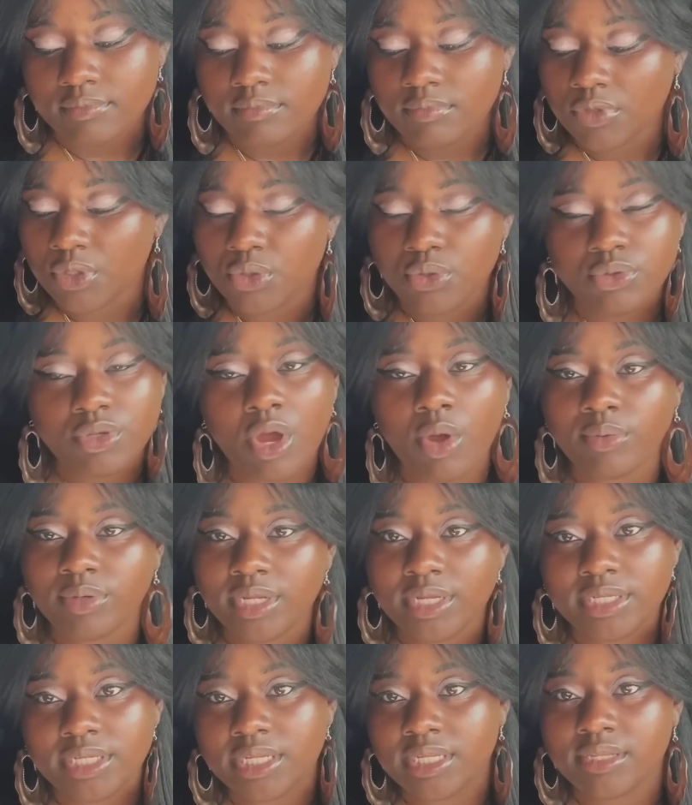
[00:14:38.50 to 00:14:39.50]
You don't
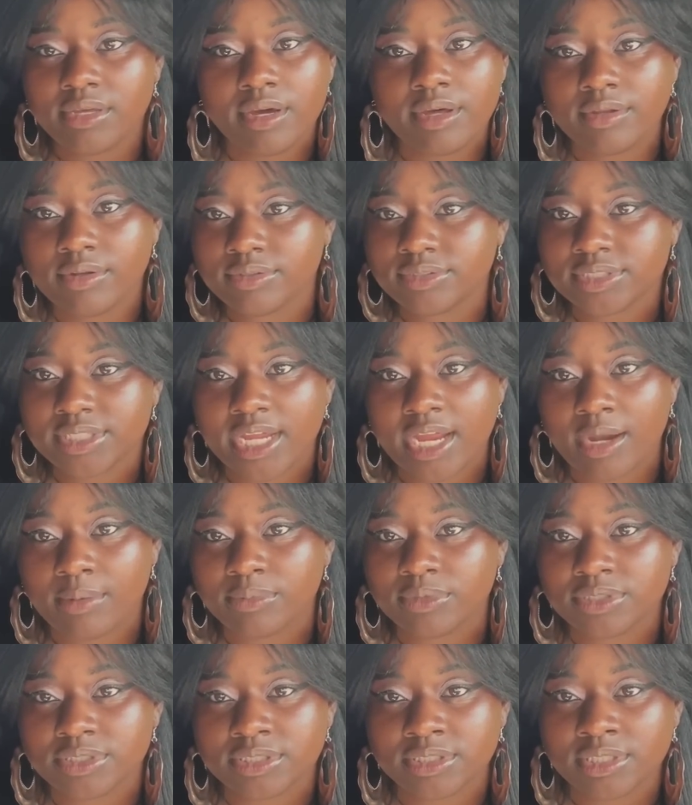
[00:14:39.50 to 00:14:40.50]
need neither of those
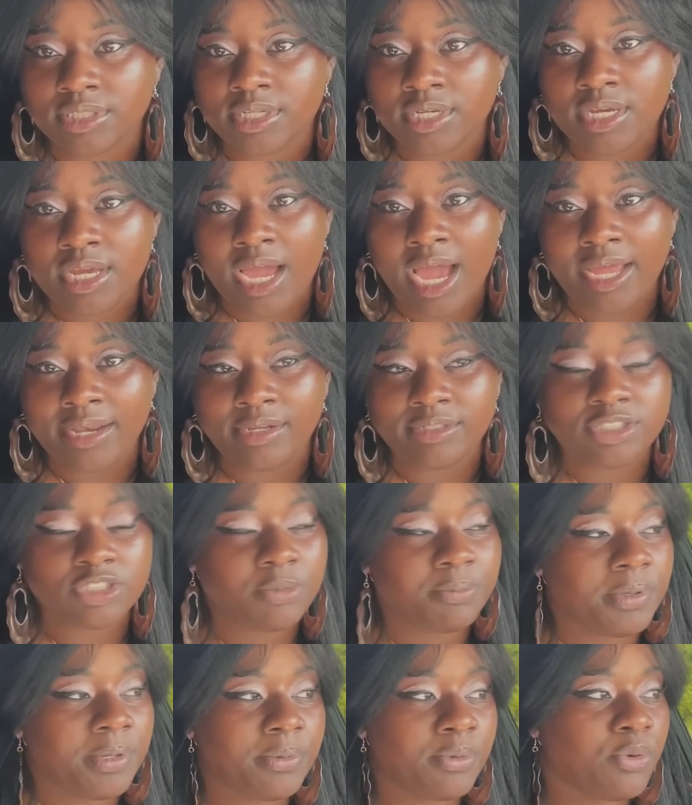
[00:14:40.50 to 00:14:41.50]
cameras. I know
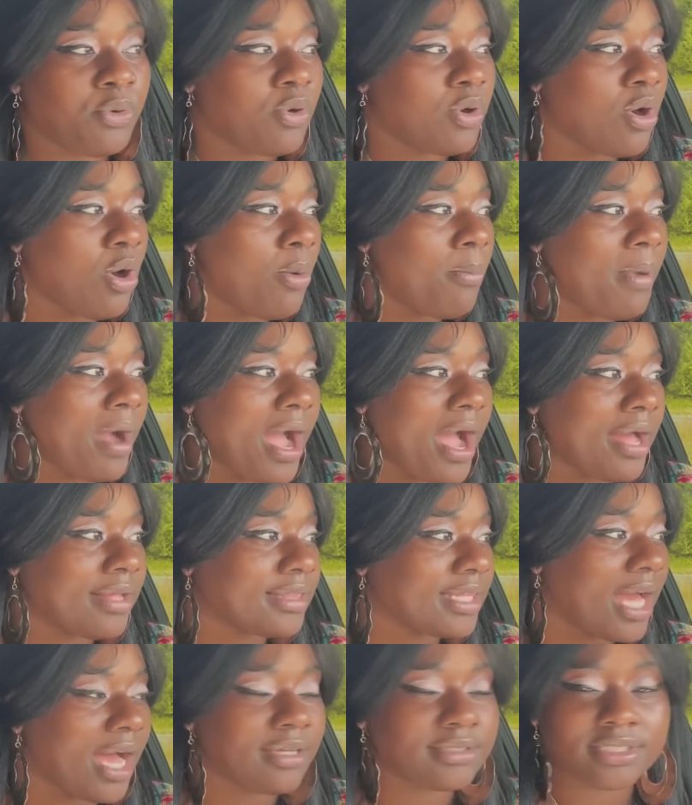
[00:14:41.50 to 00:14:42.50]
some people who will go buy
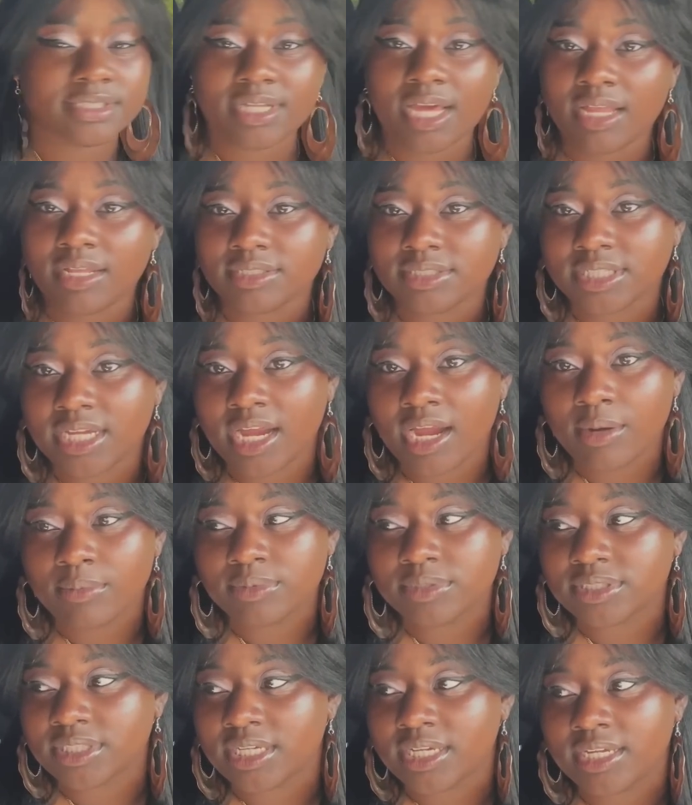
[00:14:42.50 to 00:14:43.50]
$1,000
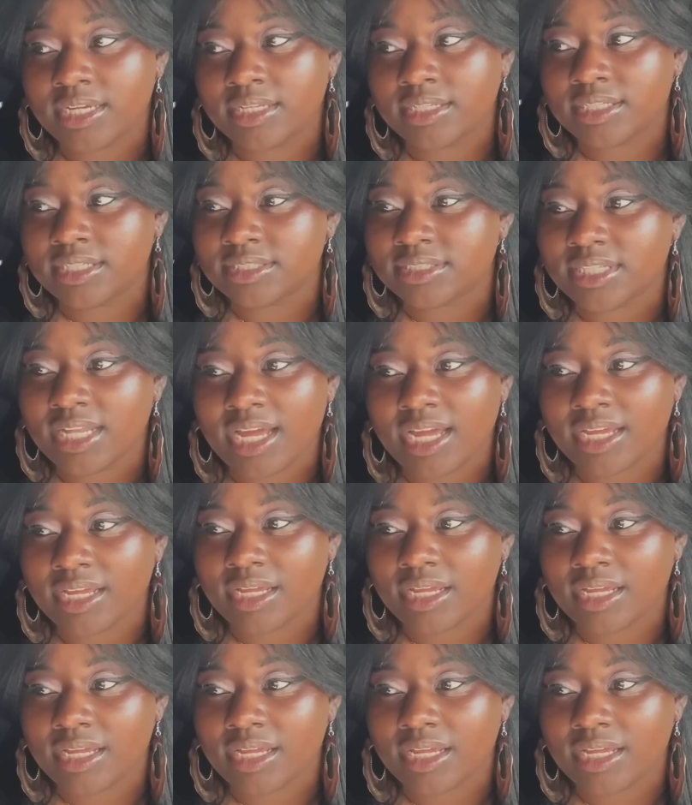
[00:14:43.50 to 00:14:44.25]
cameras, and it's like,